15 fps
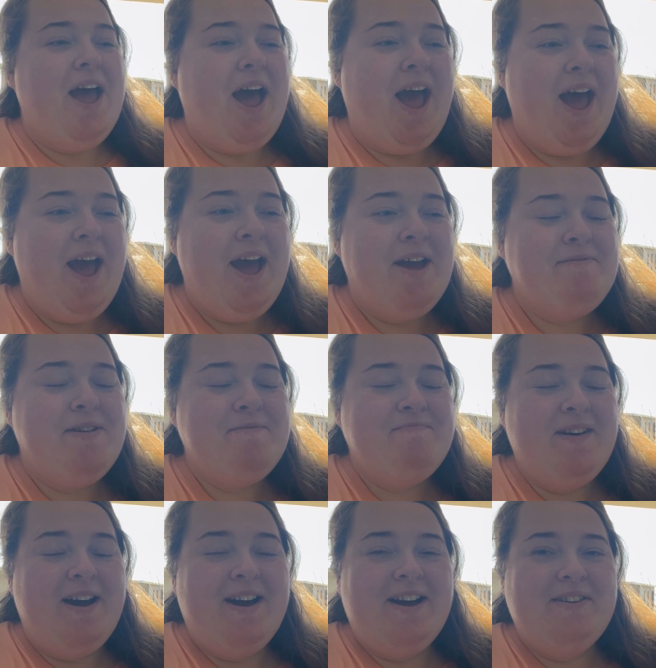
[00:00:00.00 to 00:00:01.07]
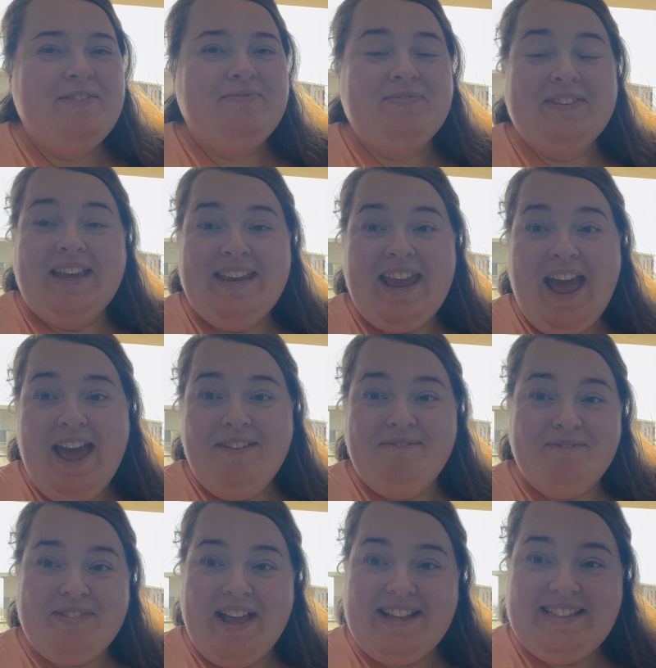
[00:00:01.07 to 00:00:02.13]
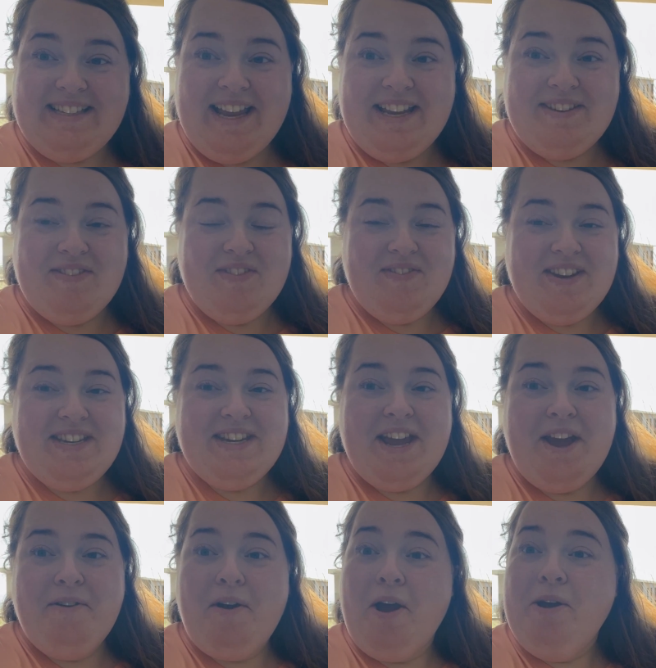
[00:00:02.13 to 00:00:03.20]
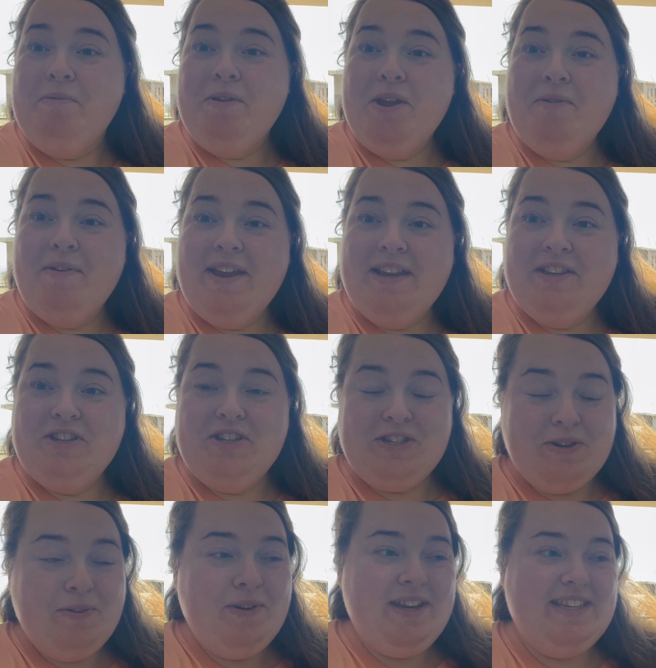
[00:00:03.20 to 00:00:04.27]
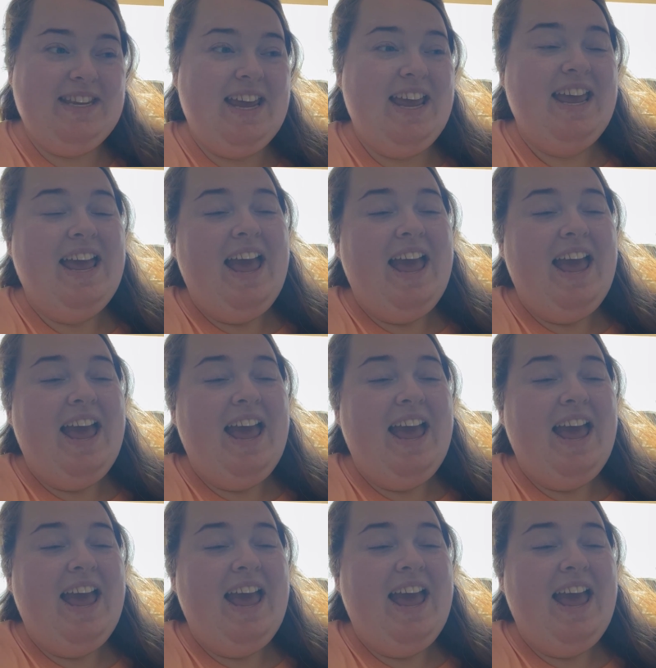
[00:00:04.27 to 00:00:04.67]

But yeah, that's the end of the video. I hope you enjoyed it.